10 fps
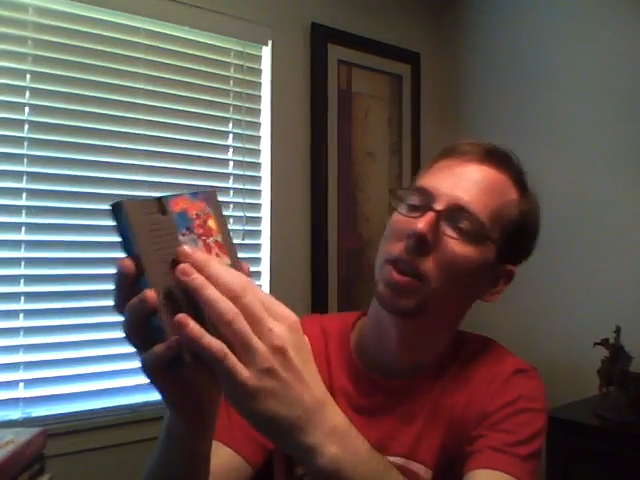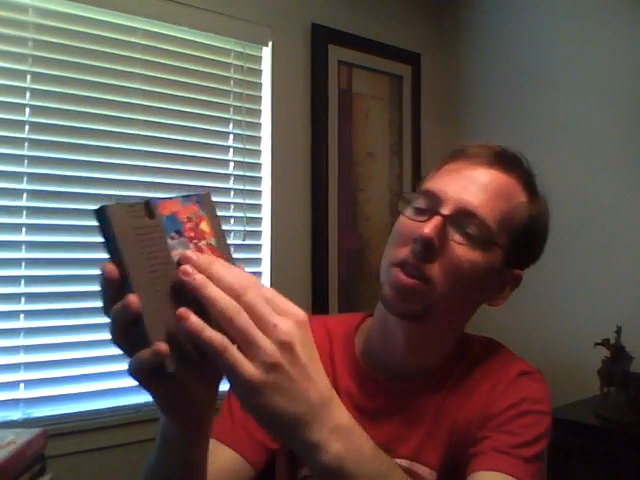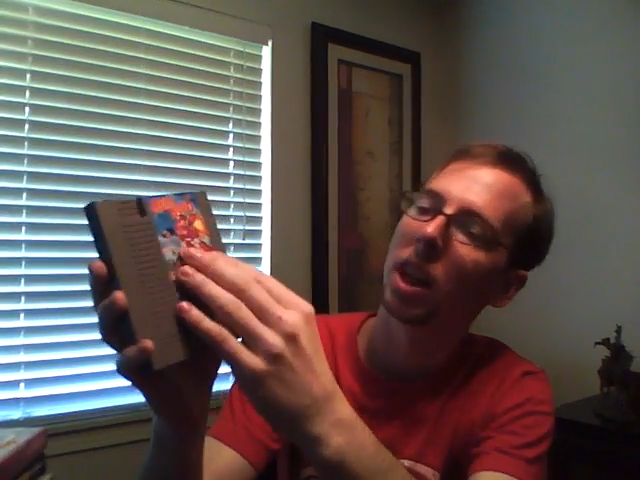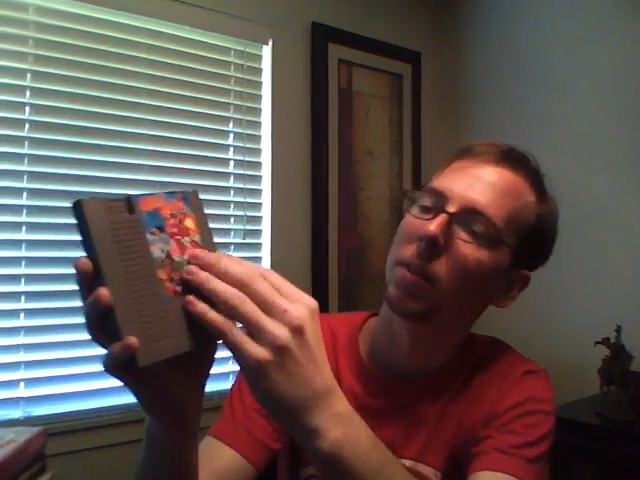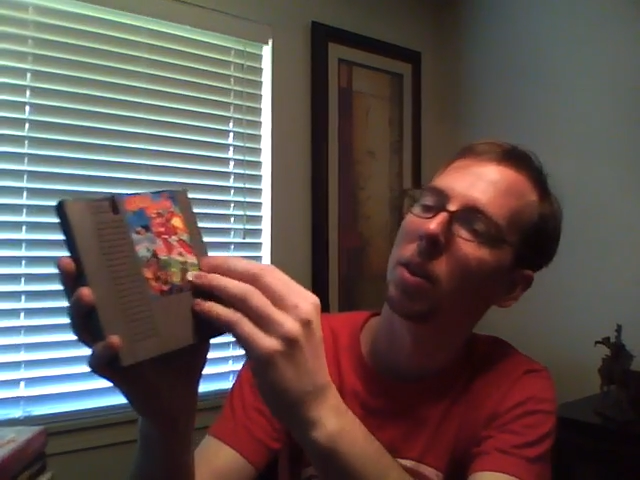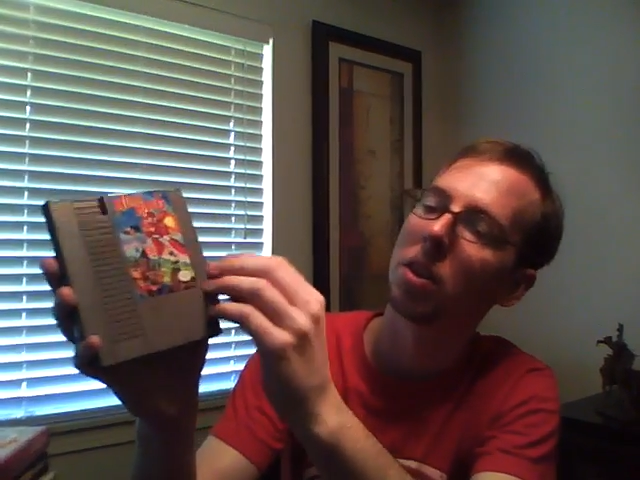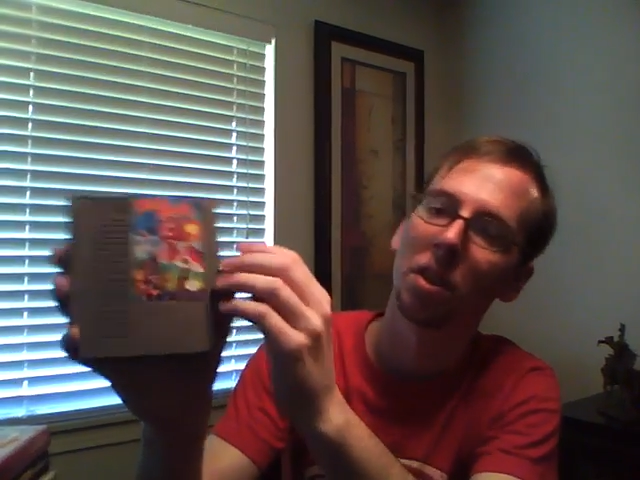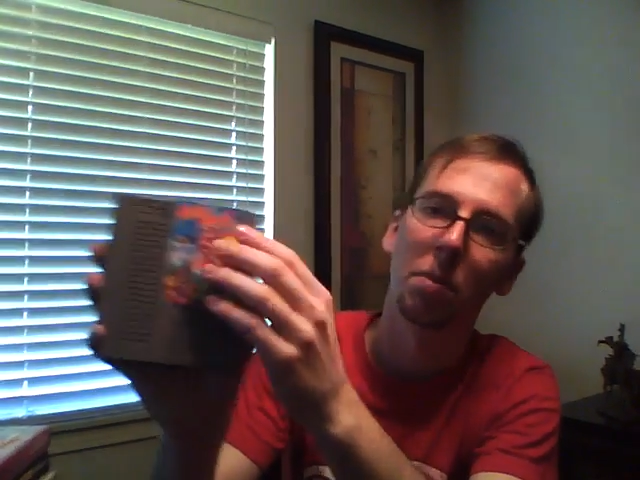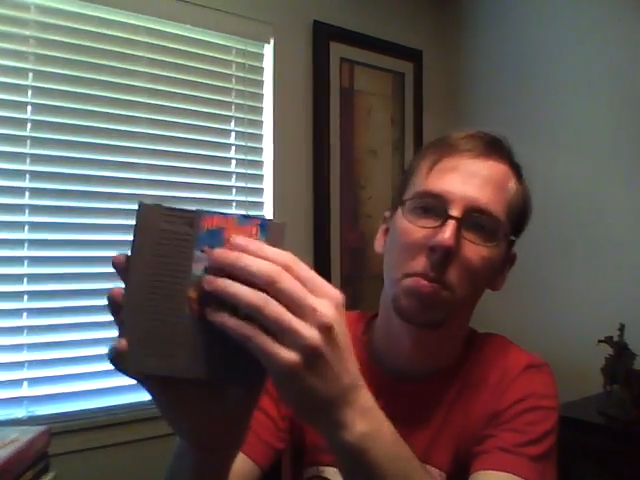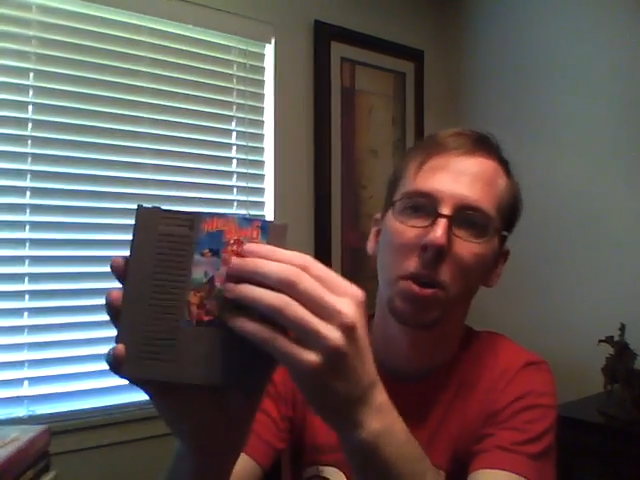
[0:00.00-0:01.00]
This label
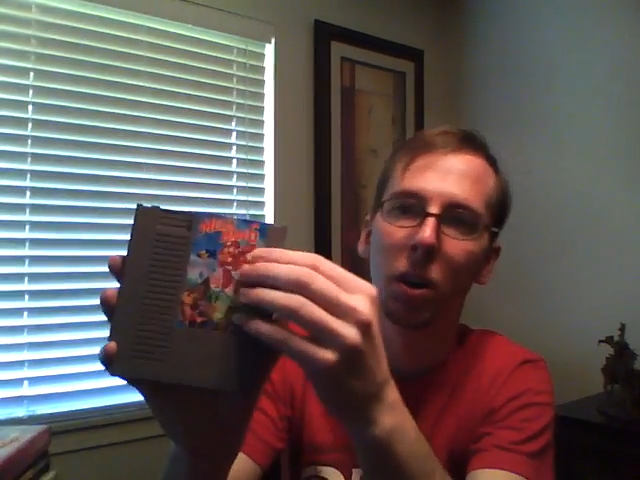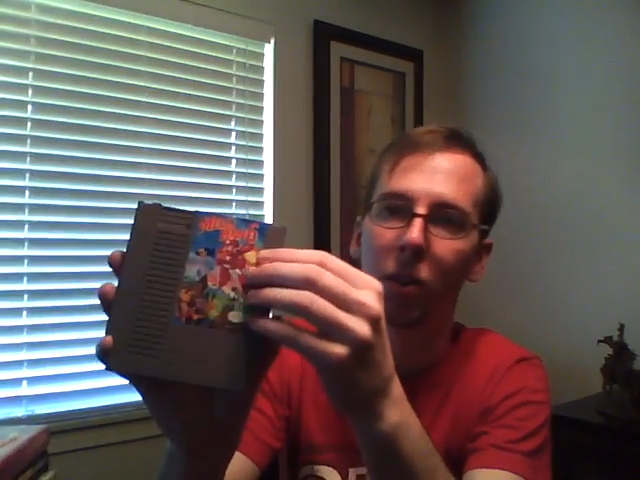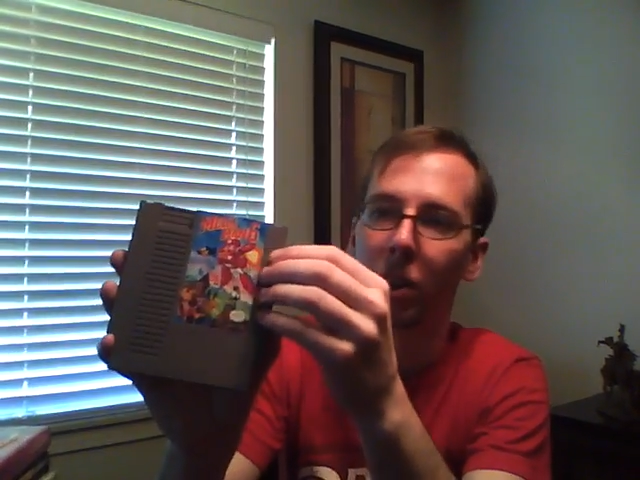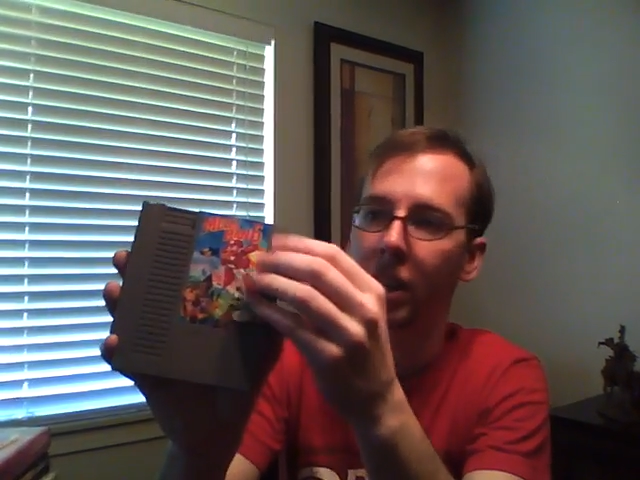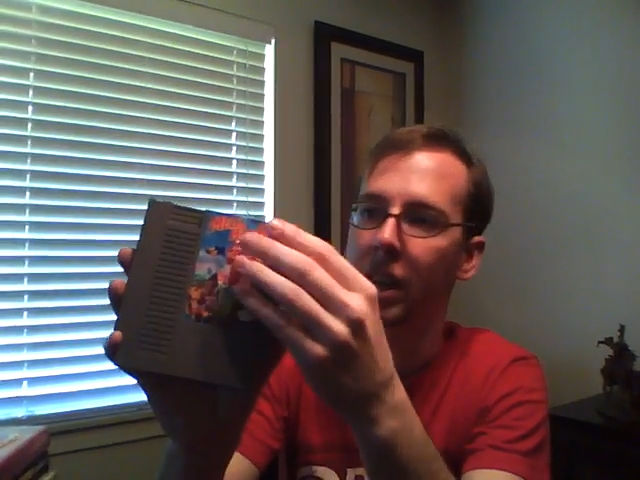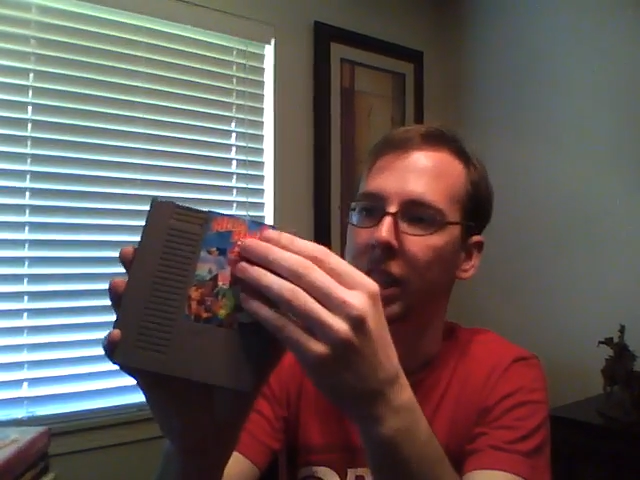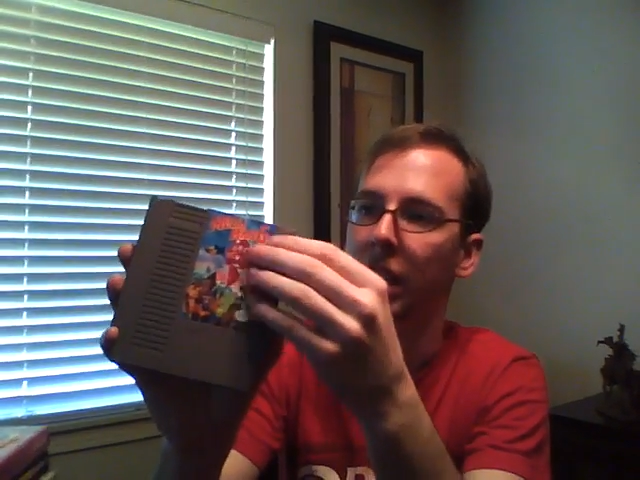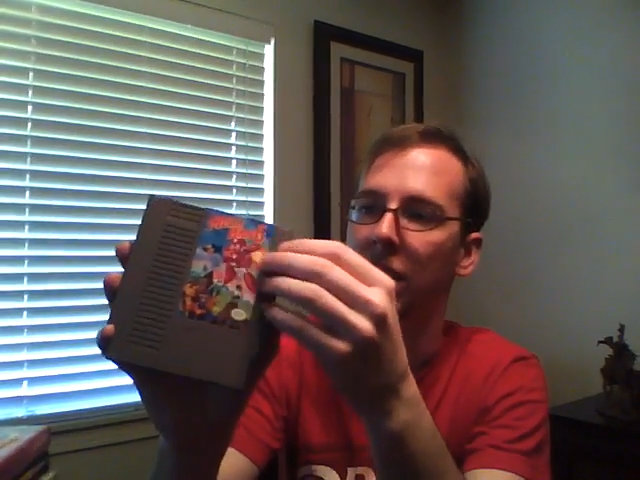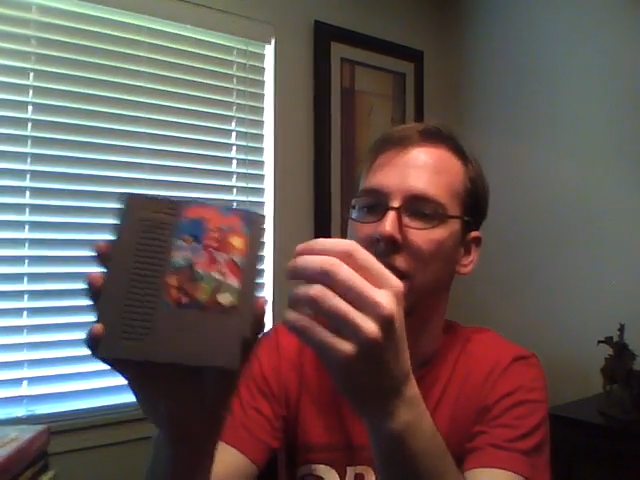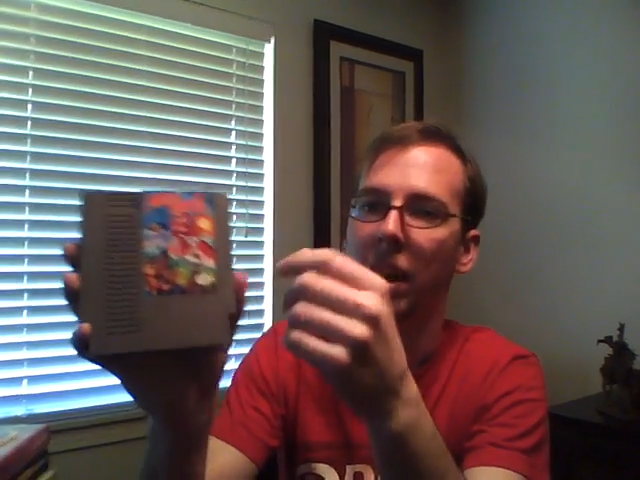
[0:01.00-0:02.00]
is in beautiful
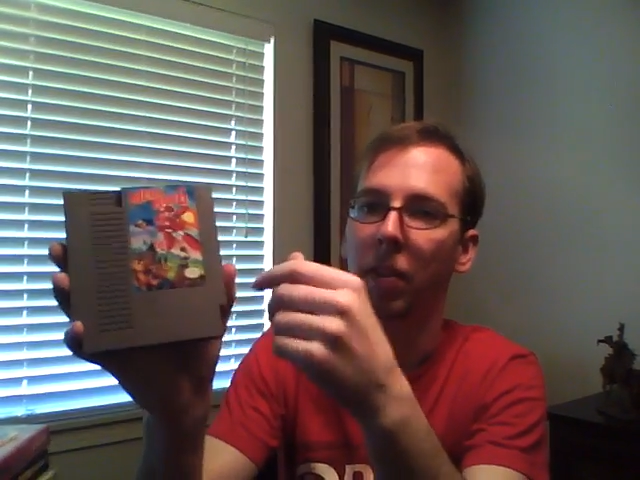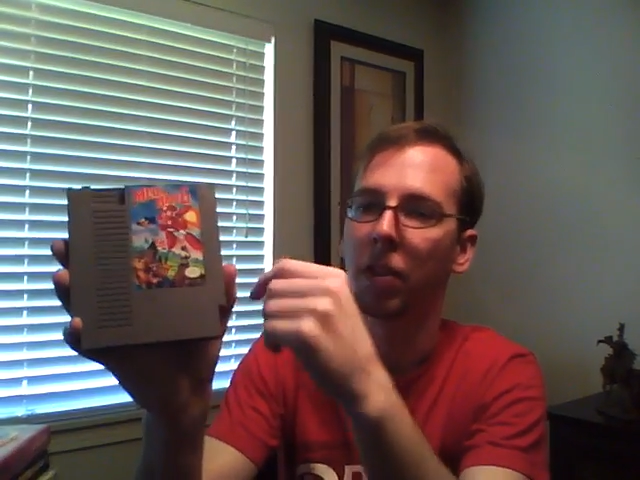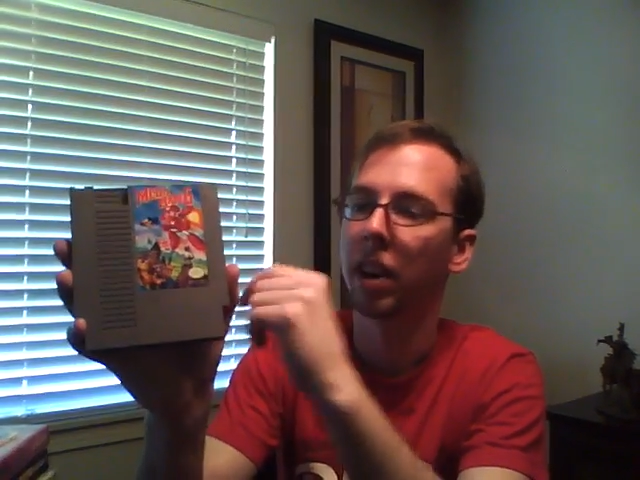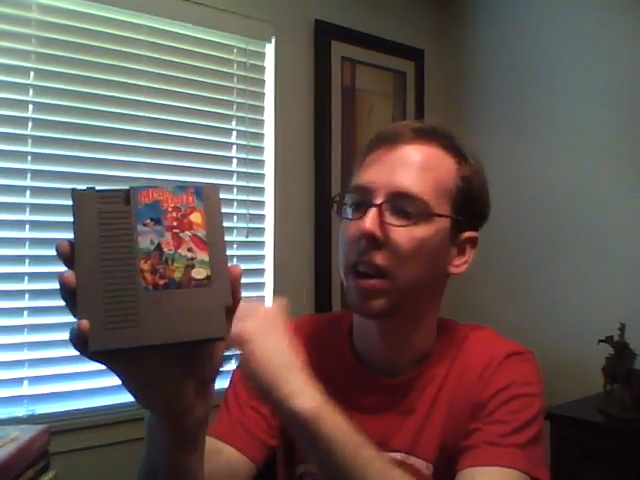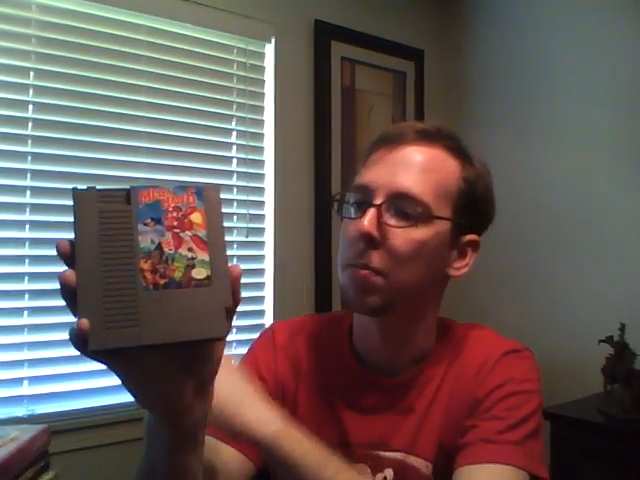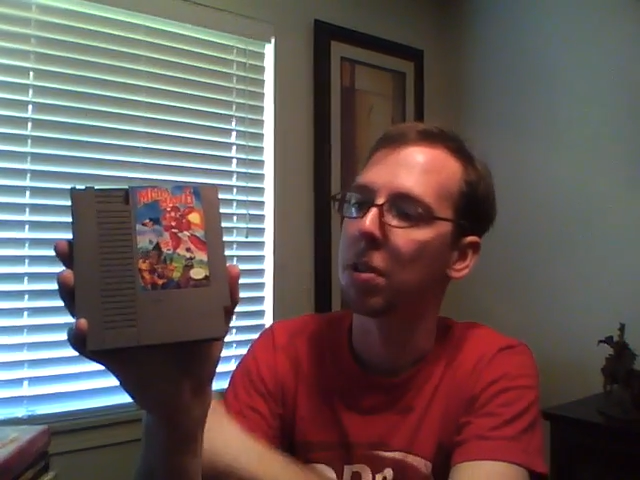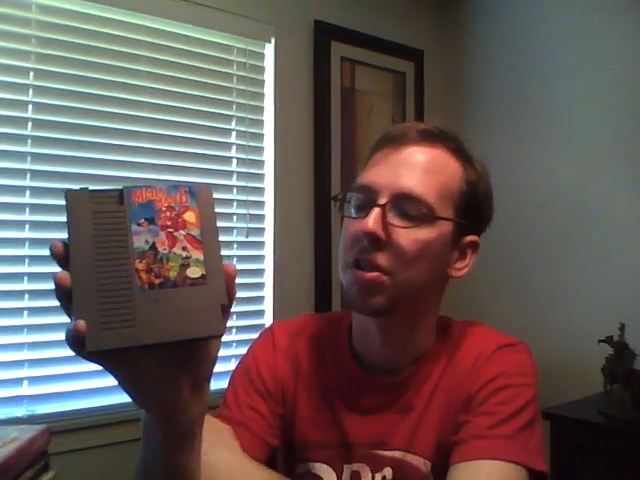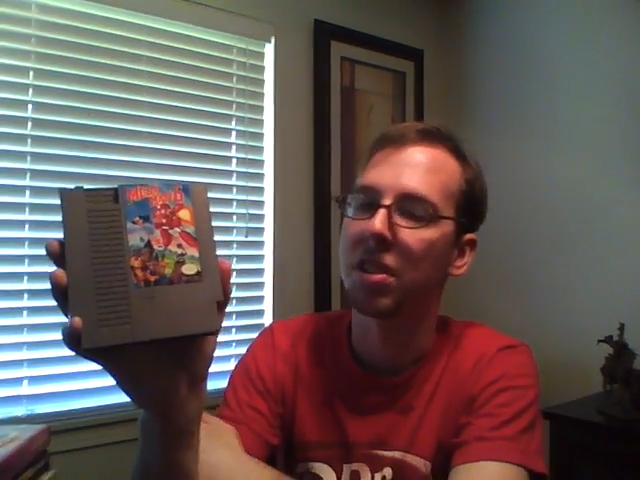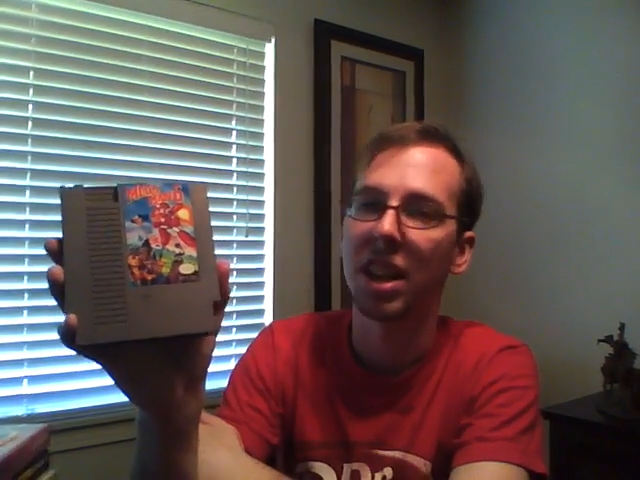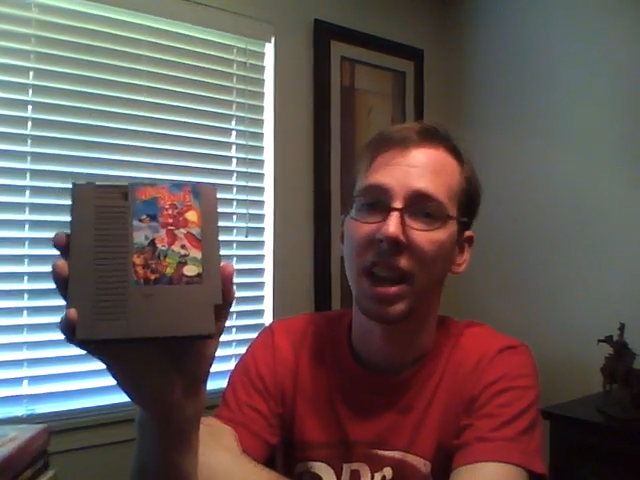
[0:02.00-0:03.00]
condition. It's like freaking
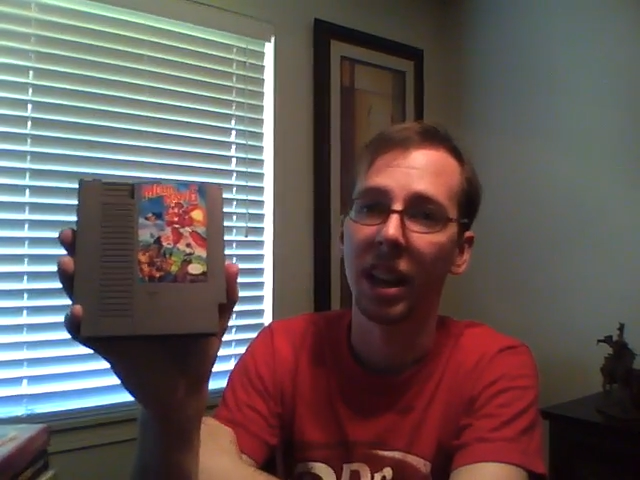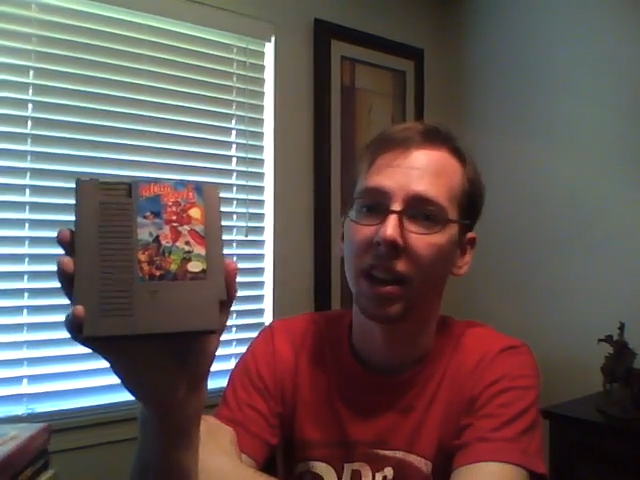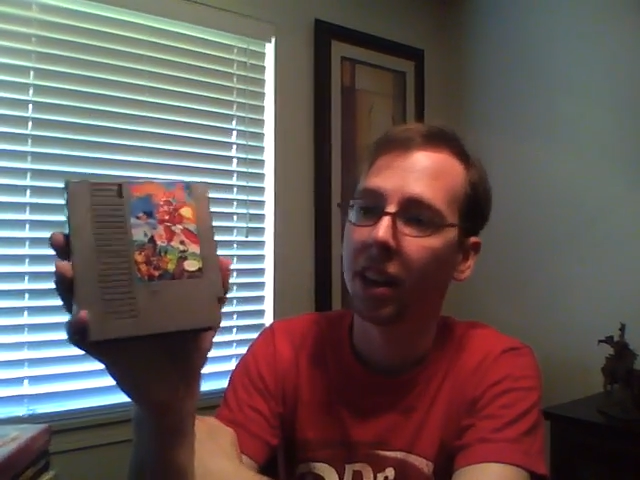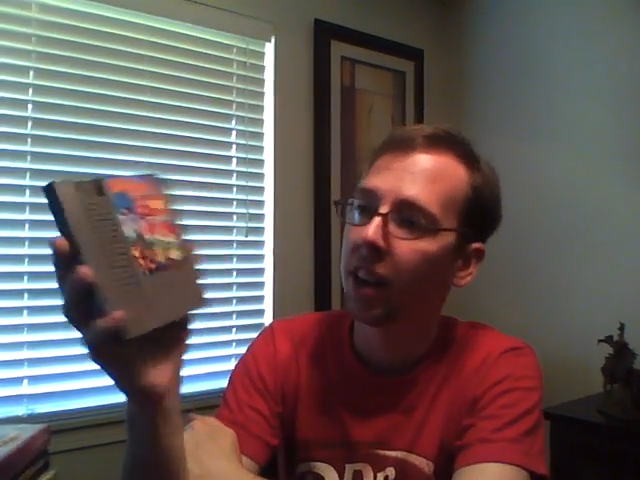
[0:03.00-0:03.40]
pristine.